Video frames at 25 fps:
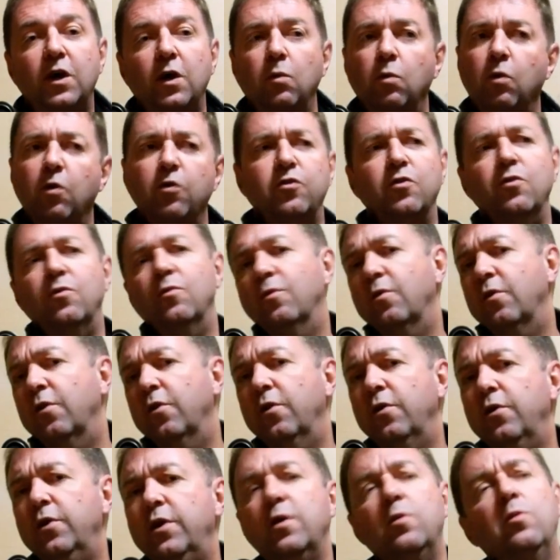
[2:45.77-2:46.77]
wasn't
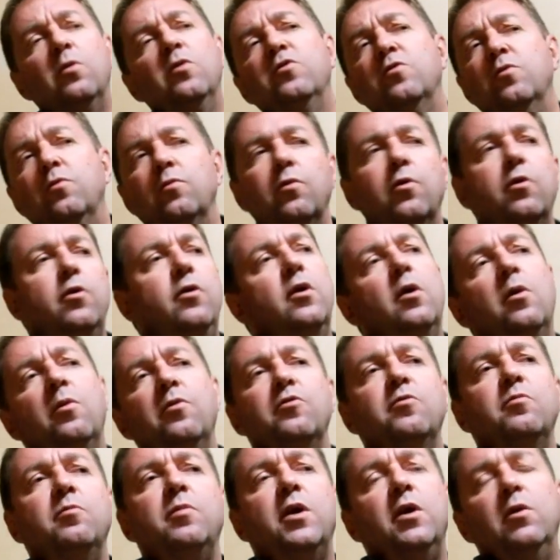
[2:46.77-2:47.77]
rude, it wasn't rude, I
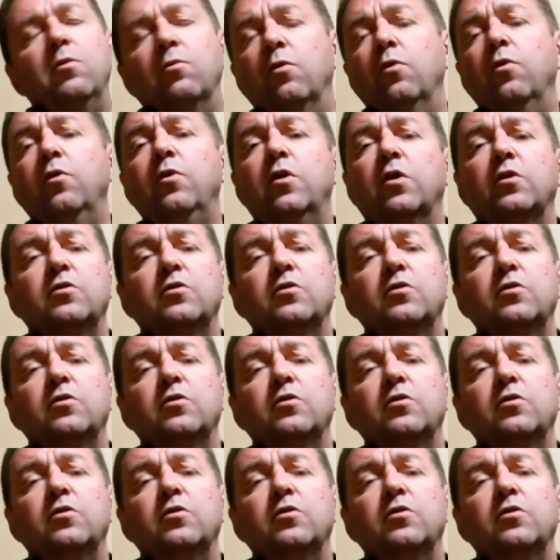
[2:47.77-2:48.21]
wasn't being rude,